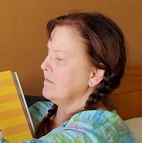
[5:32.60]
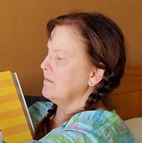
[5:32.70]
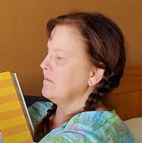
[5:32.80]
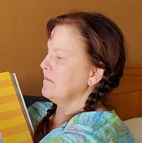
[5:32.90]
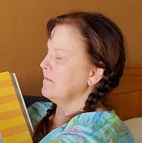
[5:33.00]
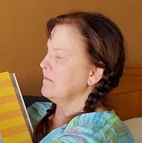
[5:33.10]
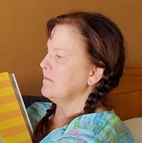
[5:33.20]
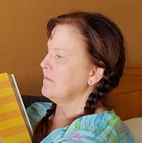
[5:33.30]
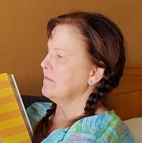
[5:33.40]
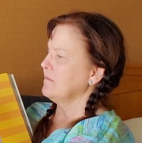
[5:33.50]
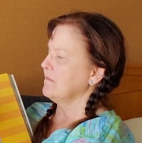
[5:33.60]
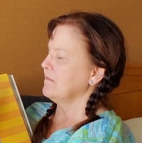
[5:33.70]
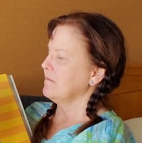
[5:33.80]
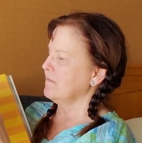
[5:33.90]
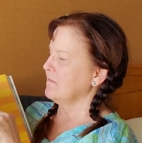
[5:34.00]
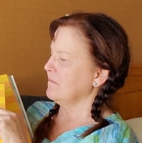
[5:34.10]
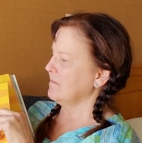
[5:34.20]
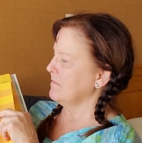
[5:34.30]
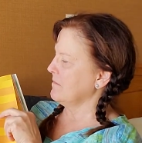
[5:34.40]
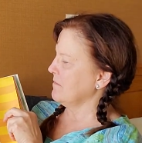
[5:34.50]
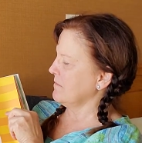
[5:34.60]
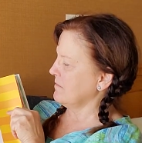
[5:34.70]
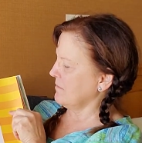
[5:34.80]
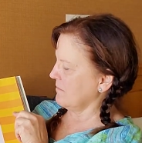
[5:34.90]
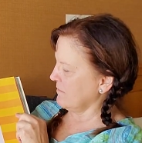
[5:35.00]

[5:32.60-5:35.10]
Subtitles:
Nobody speaks.